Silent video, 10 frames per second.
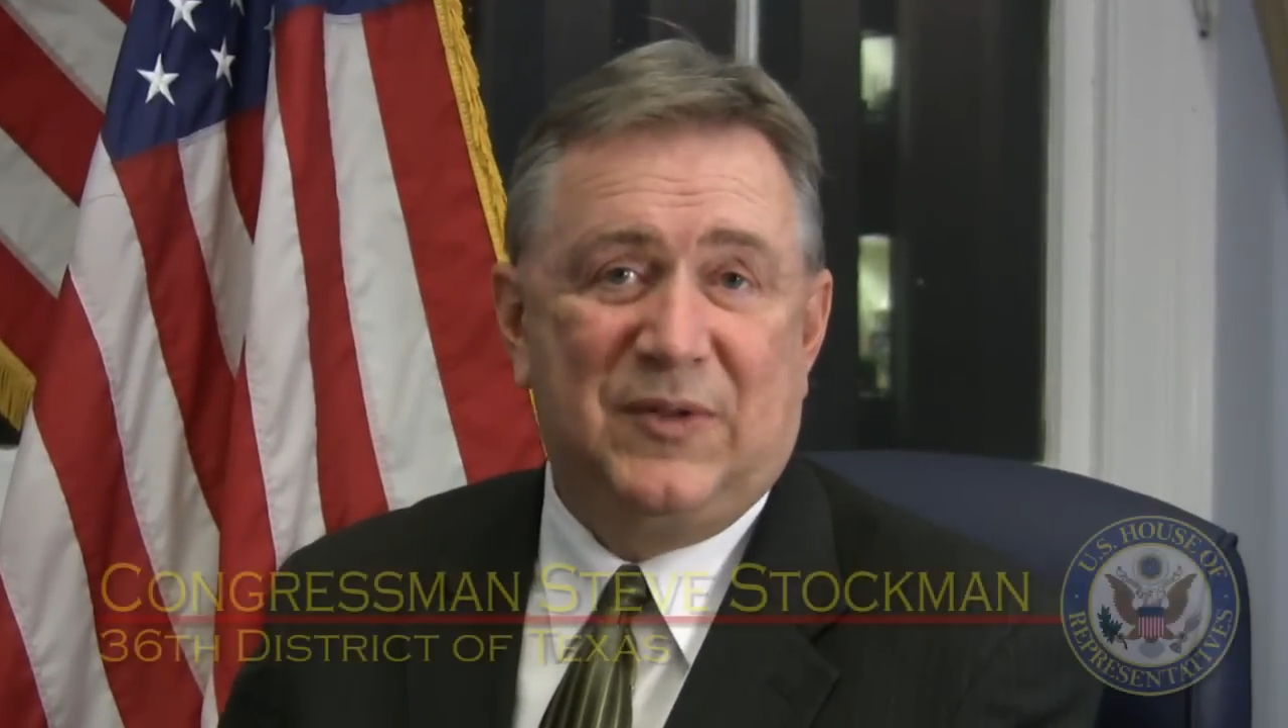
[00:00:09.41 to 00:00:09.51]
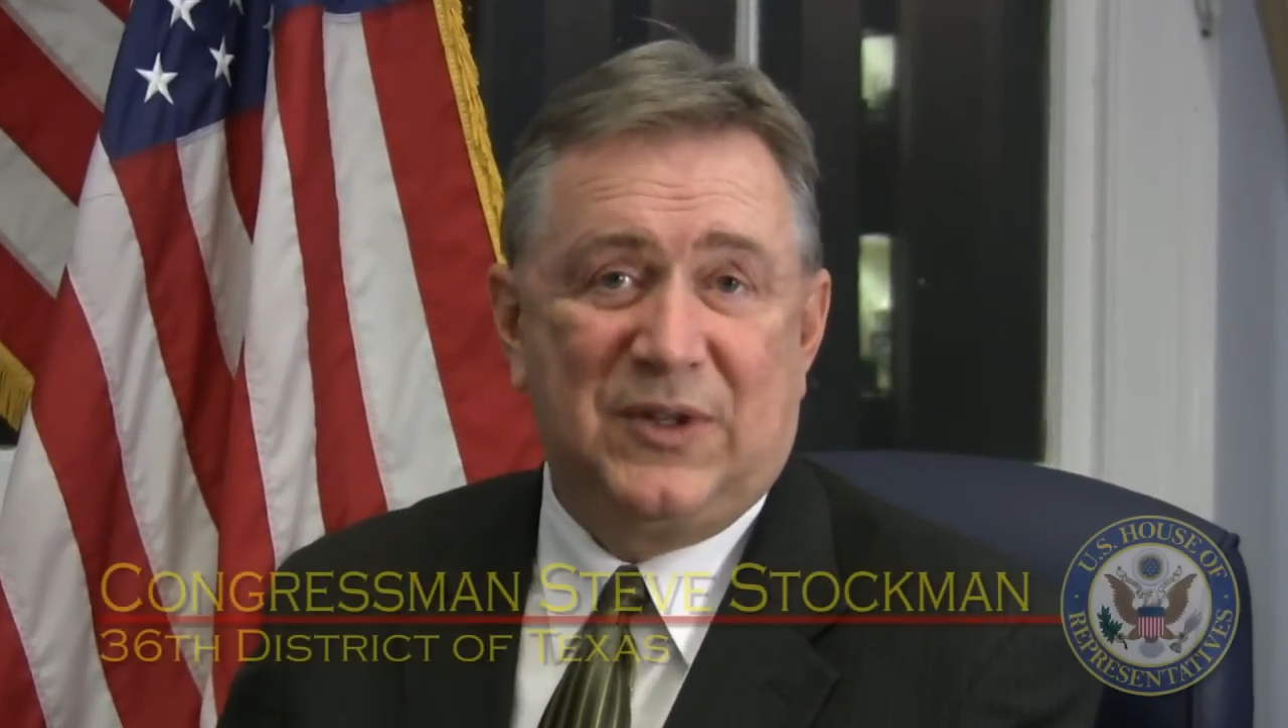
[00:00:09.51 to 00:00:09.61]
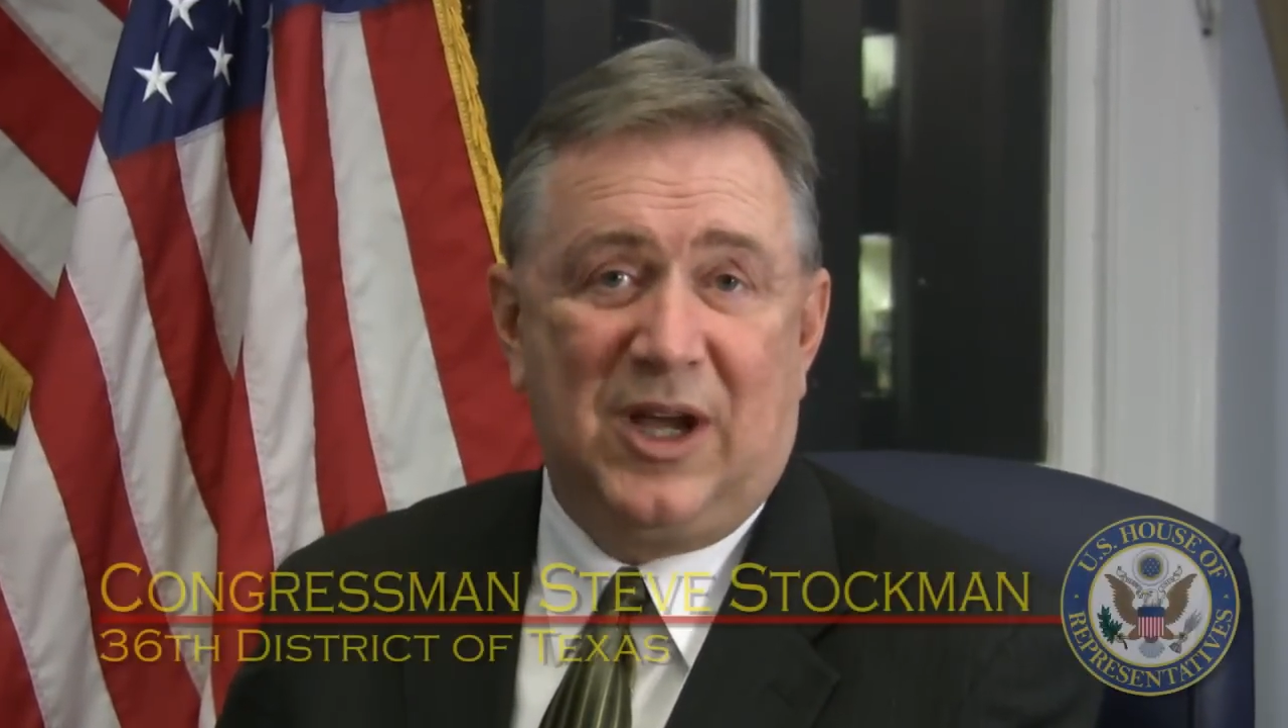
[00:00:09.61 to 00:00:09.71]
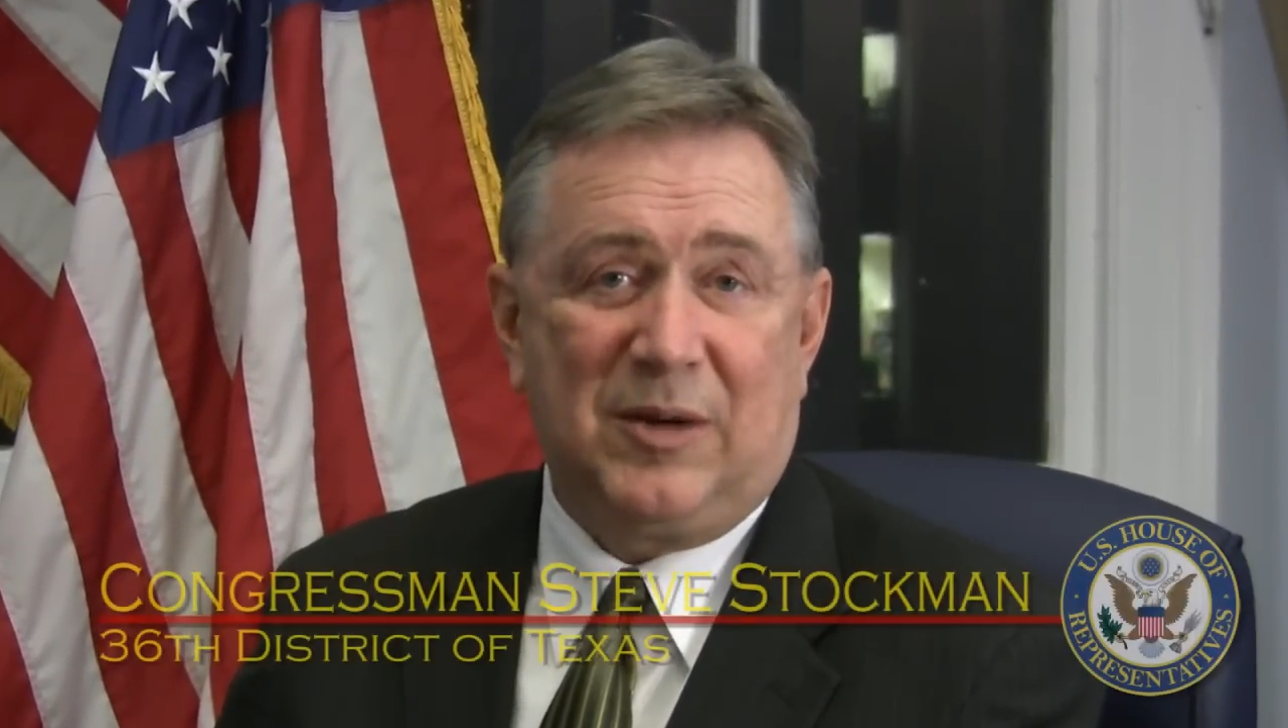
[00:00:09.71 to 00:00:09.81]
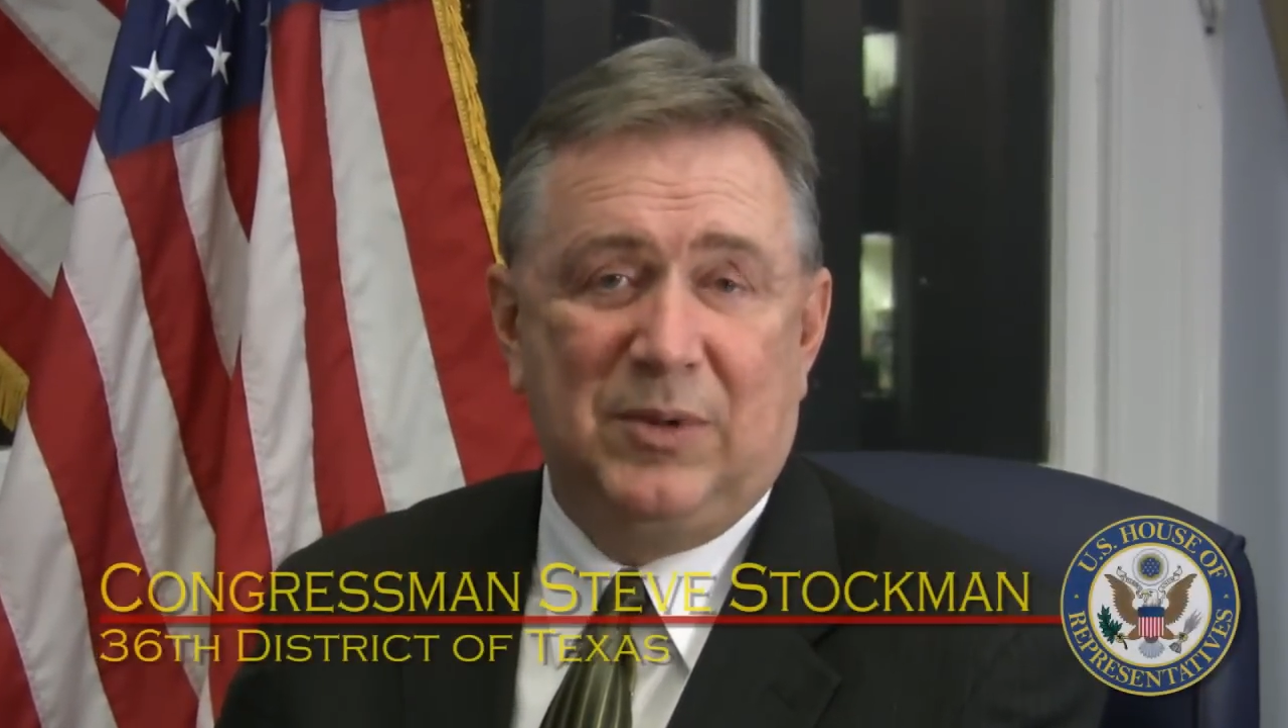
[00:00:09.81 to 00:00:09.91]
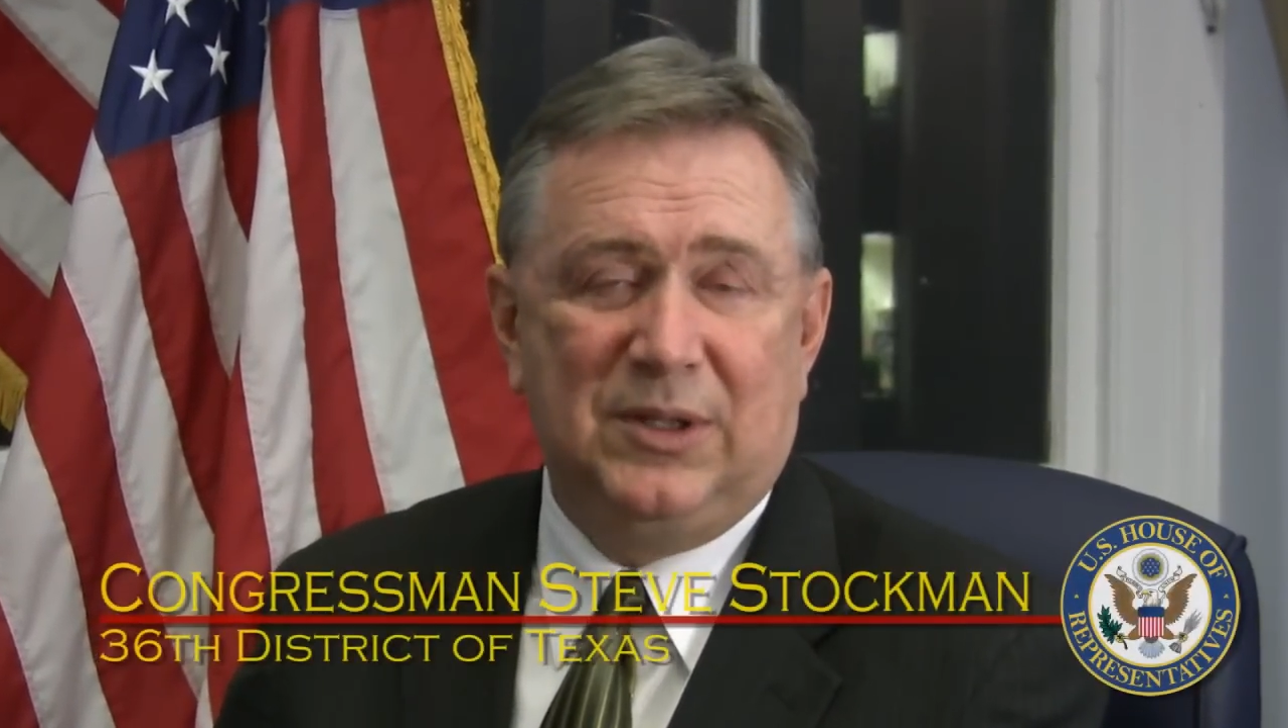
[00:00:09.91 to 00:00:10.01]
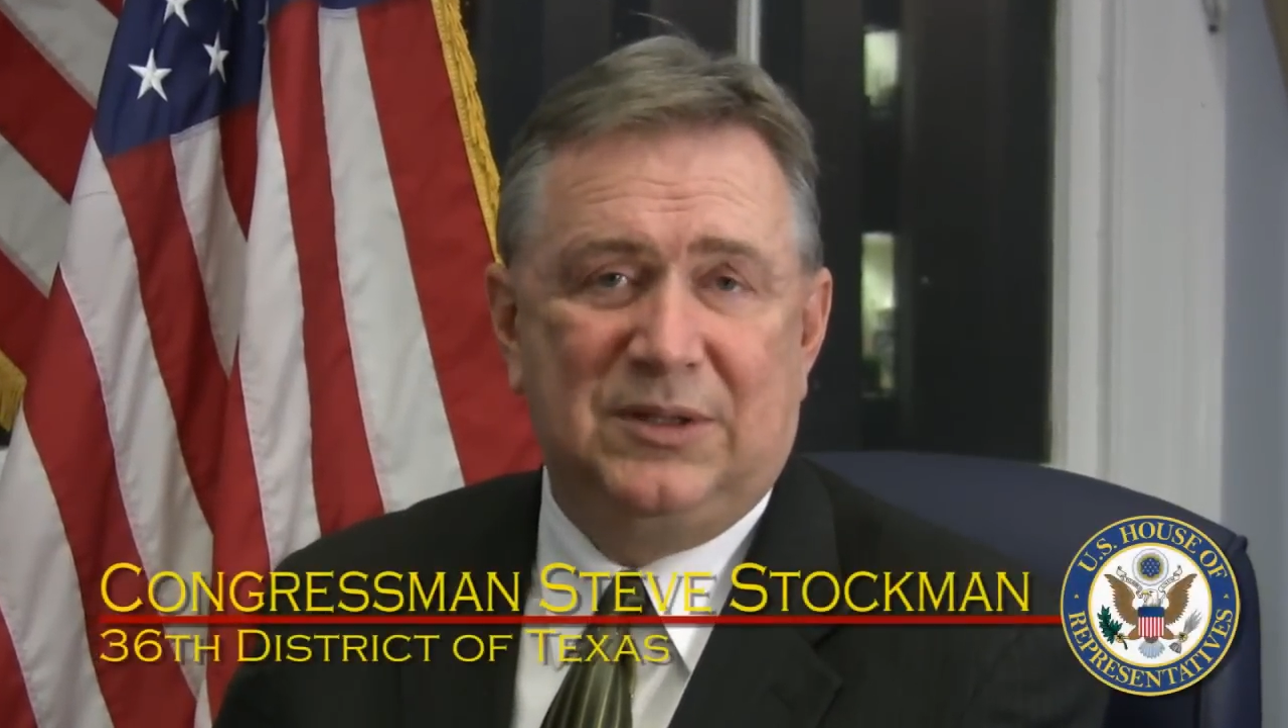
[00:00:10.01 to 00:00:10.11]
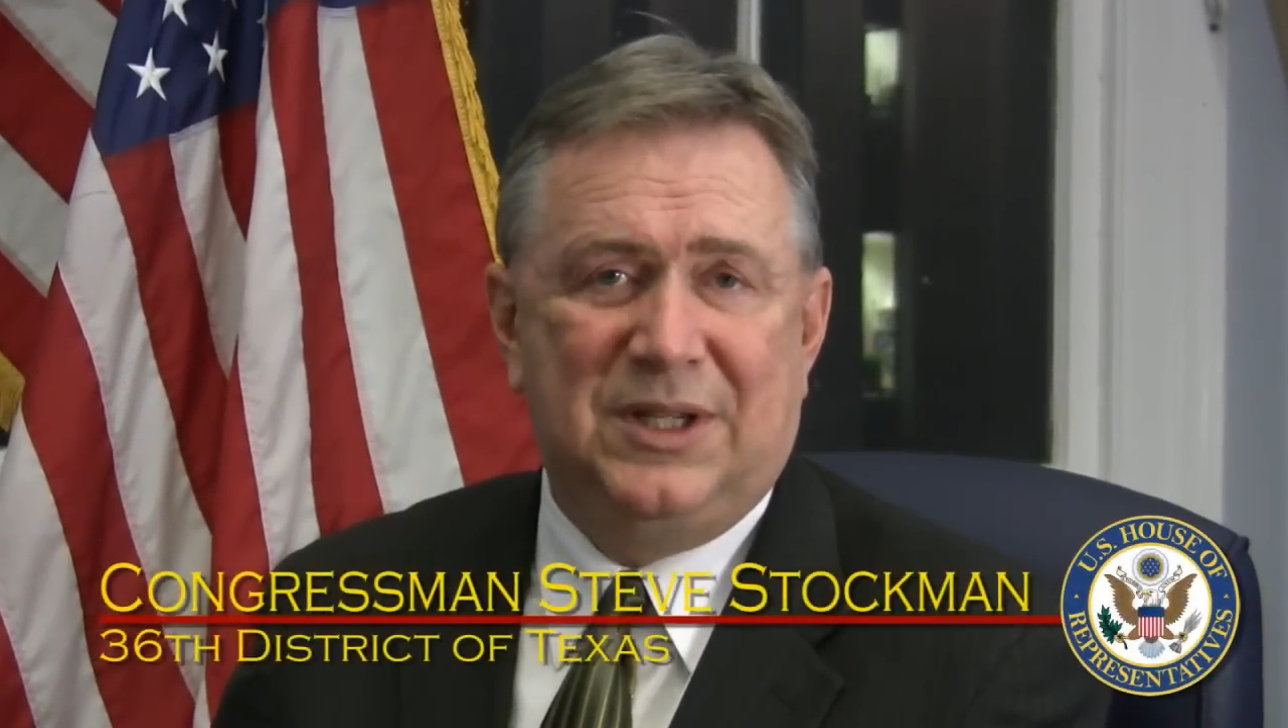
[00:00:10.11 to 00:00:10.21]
Stockman.